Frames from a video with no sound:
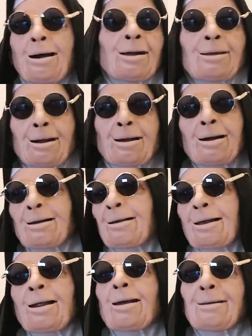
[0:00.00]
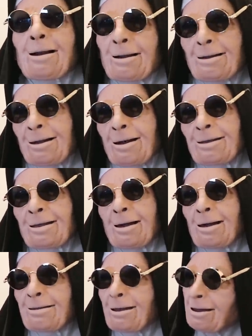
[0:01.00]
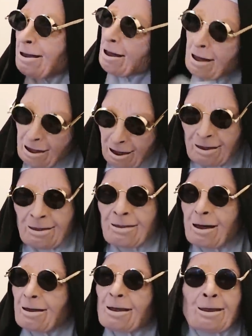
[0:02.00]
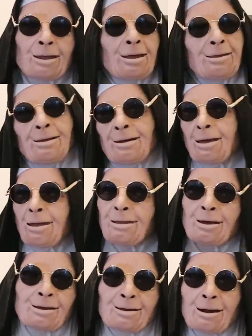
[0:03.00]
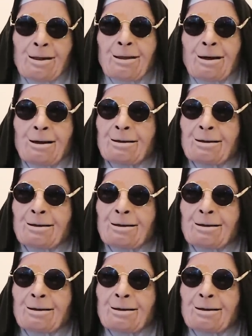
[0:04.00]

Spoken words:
That's what I kind of seemed like, you know what I'm saying. But anyway, man, this was super dope once again, man.